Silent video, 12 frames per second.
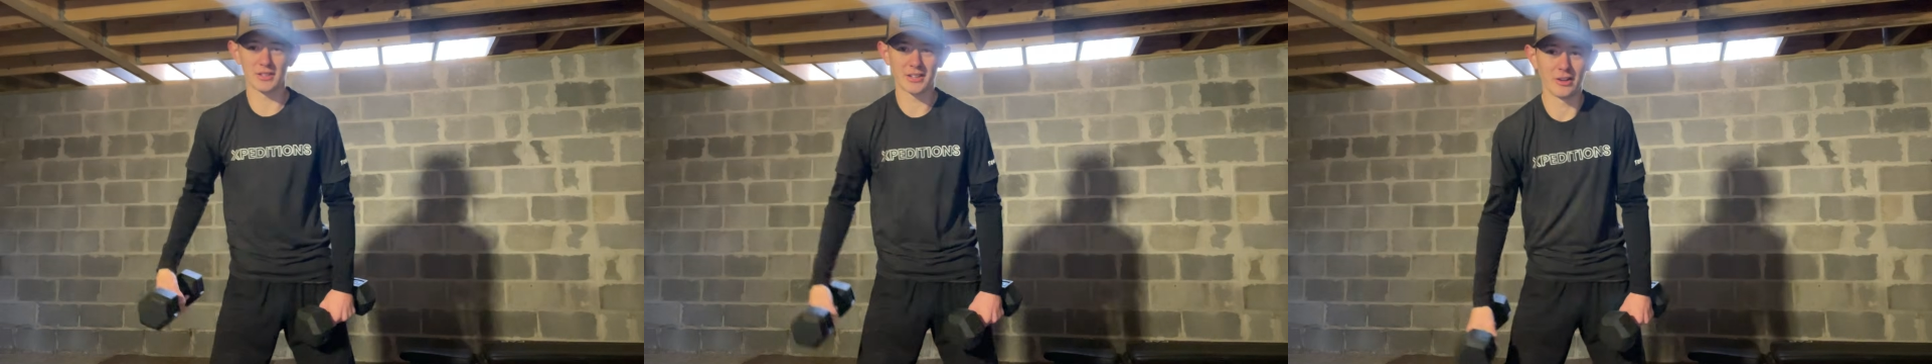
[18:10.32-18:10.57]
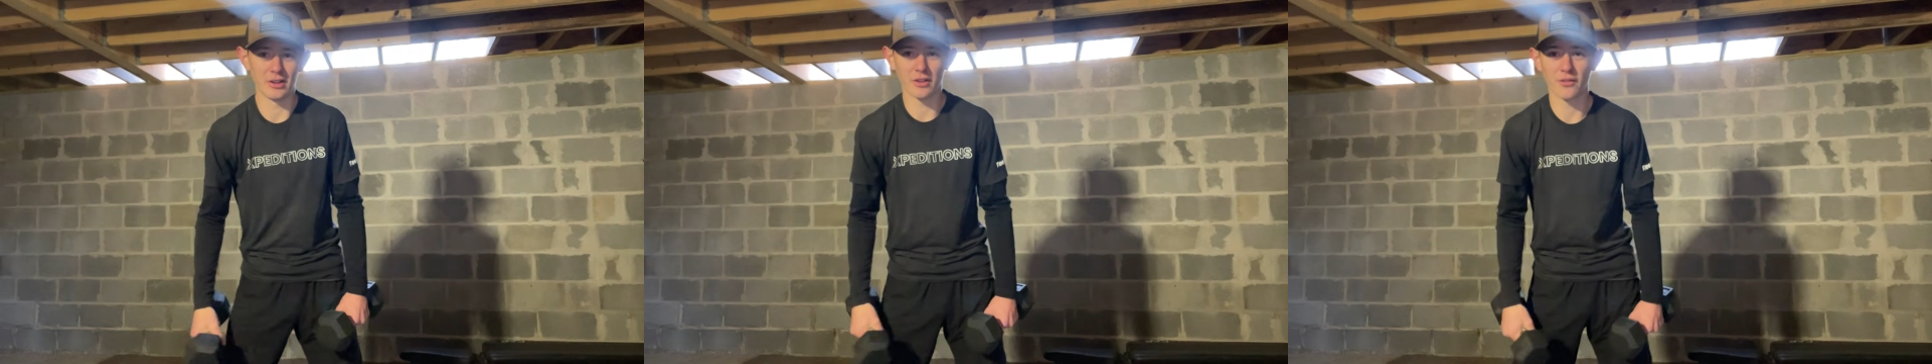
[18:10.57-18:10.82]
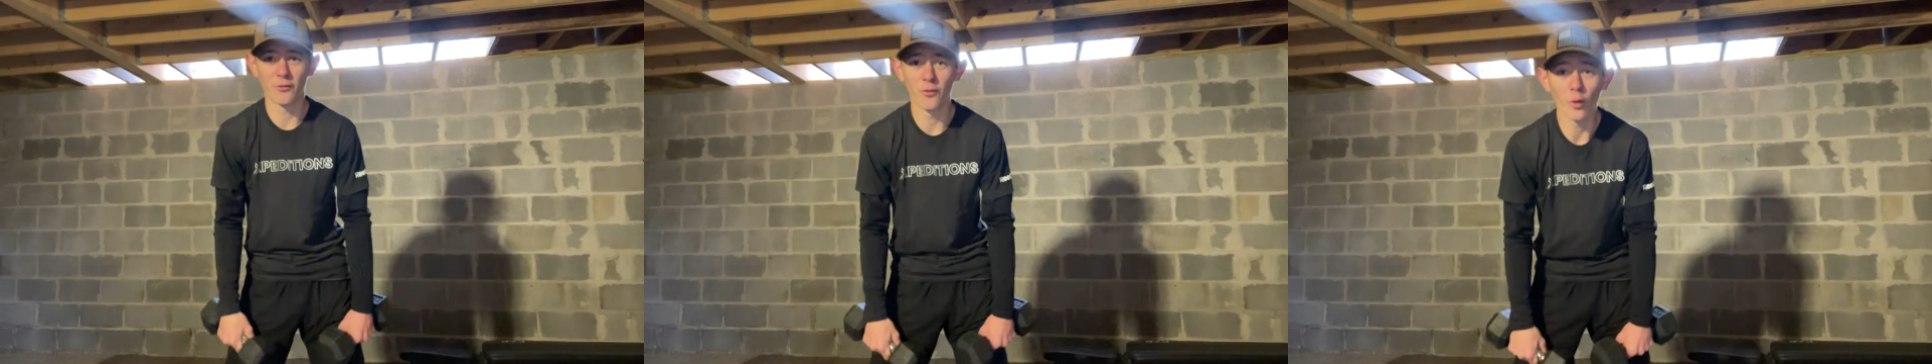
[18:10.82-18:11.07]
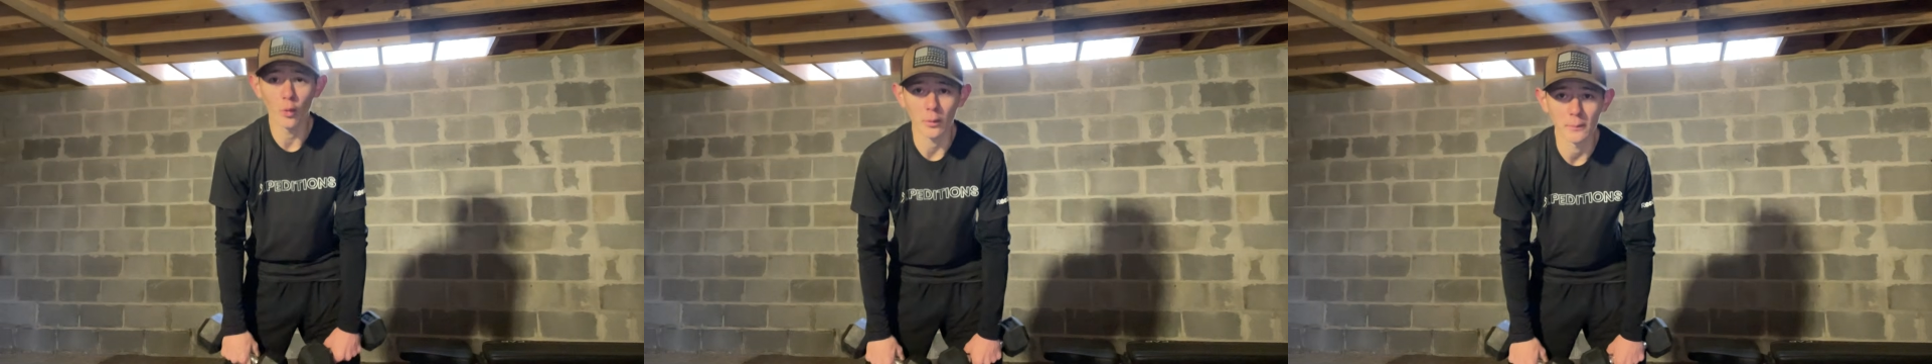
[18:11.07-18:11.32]
good as
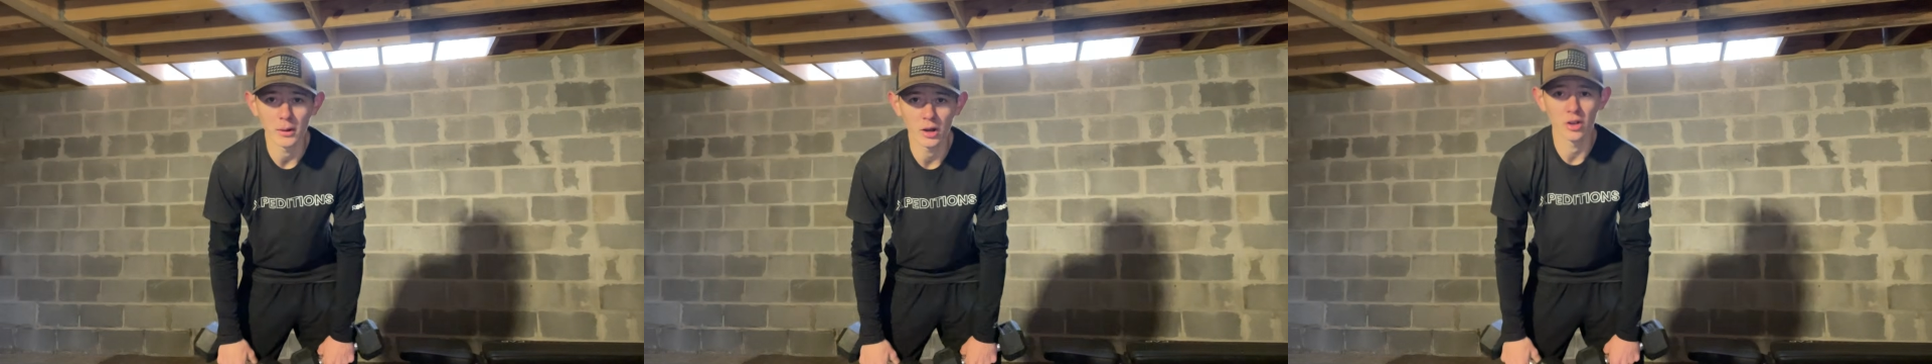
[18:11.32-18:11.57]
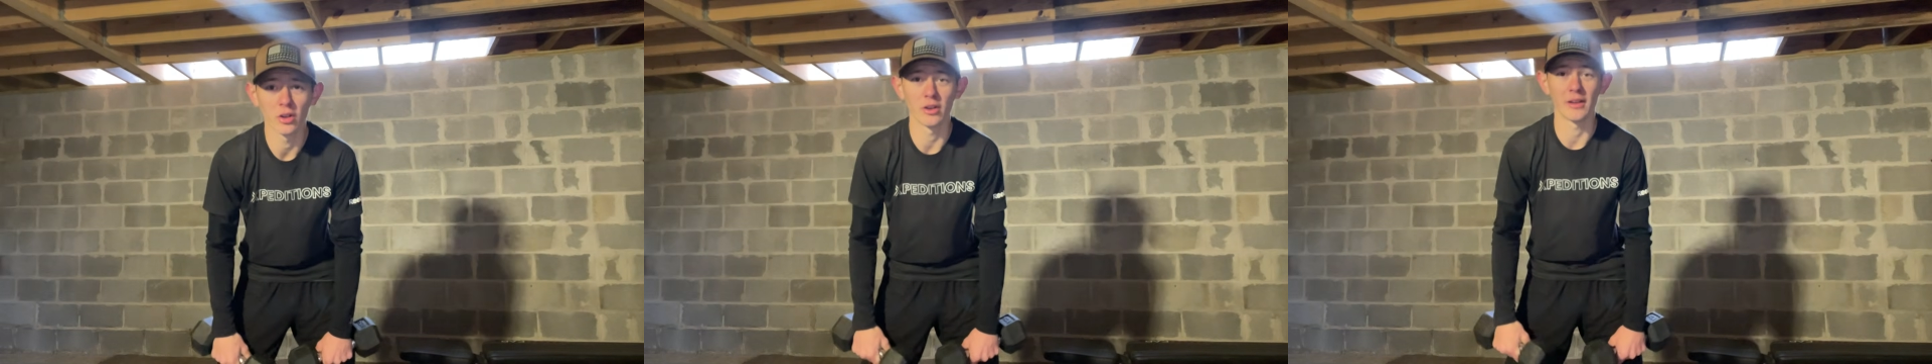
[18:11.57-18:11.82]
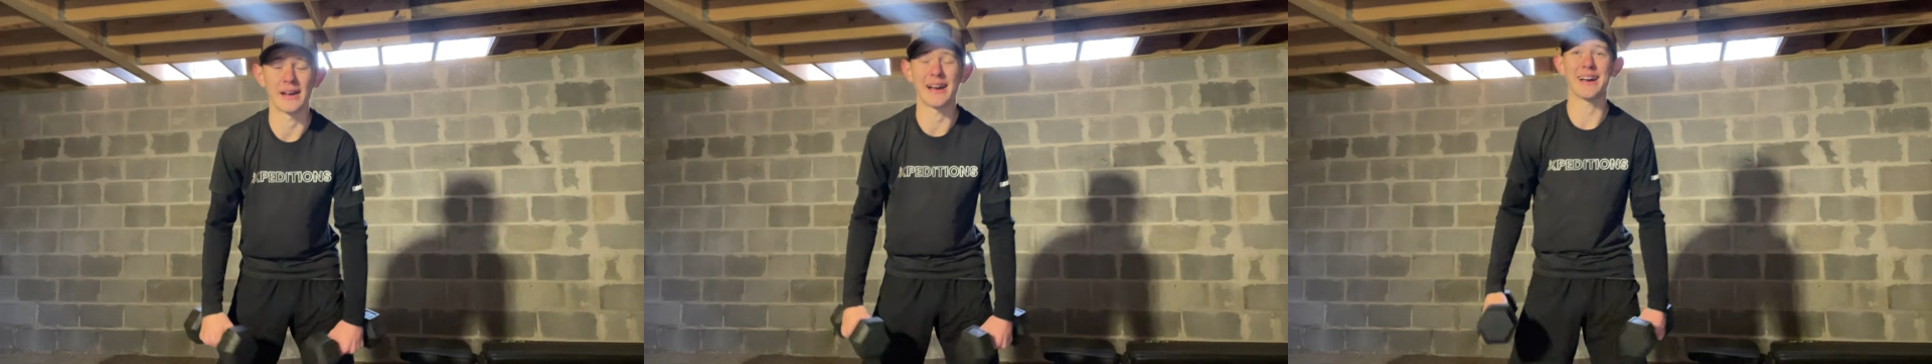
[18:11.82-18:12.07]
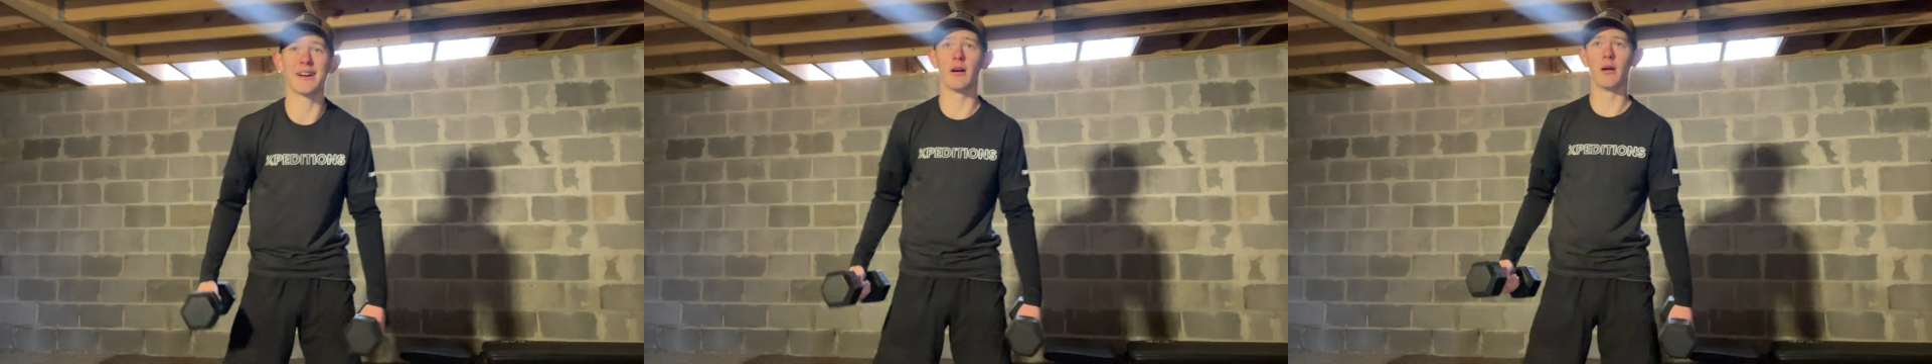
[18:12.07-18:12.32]
form, good
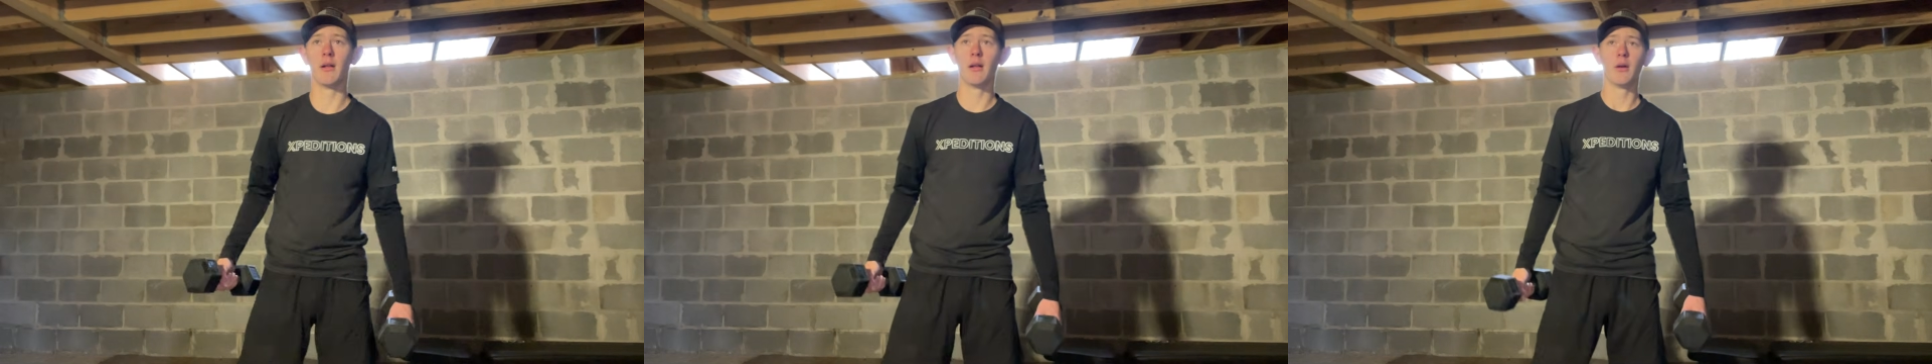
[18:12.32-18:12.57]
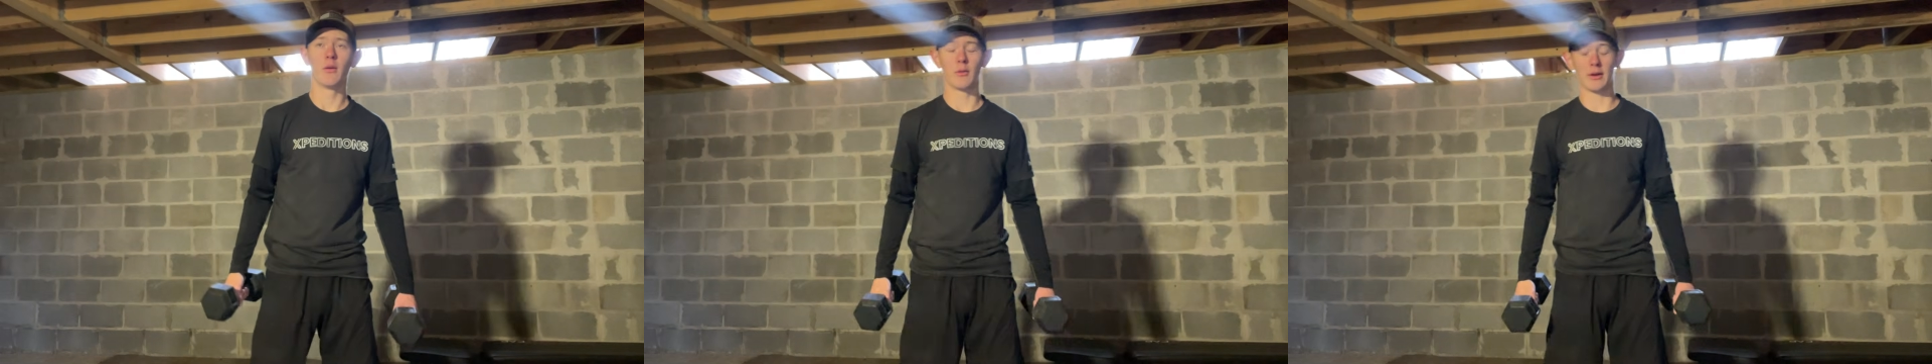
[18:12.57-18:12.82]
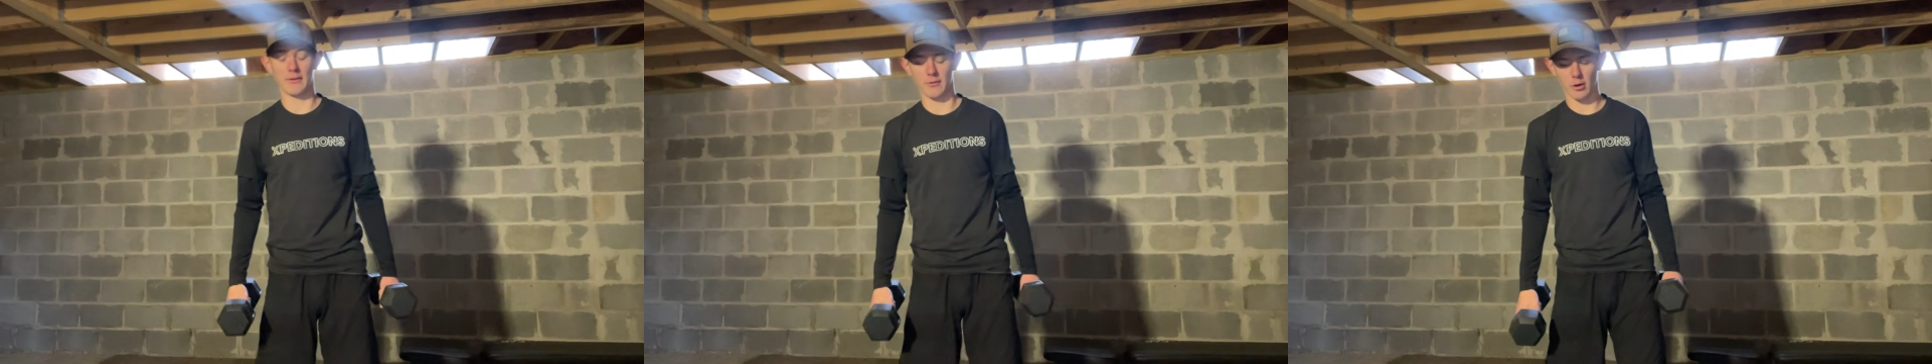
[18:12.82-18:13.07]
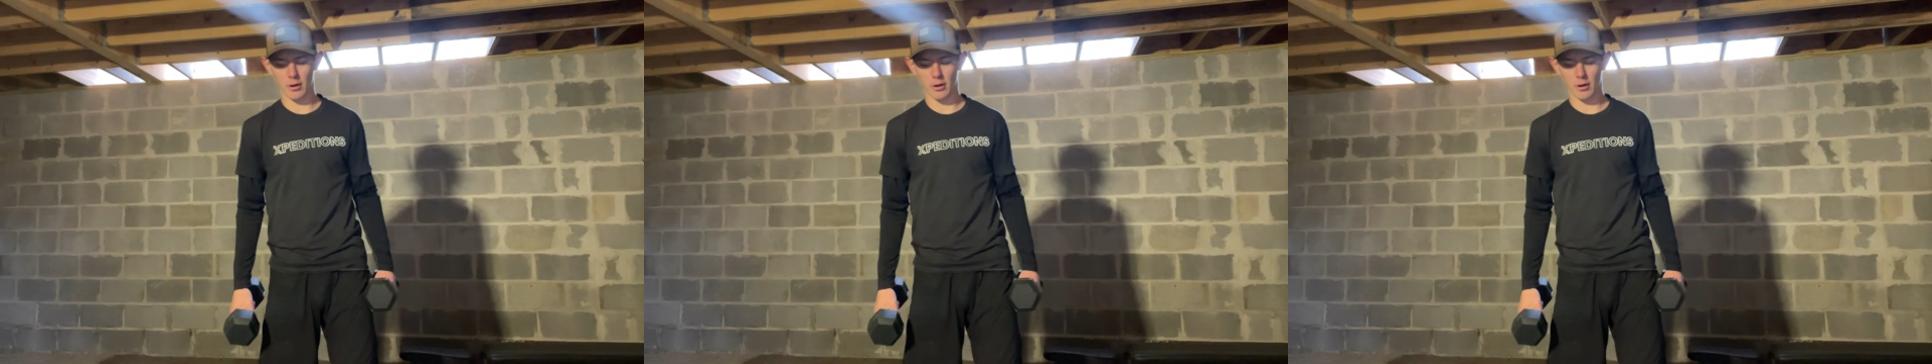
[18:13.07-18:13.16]
at whatever.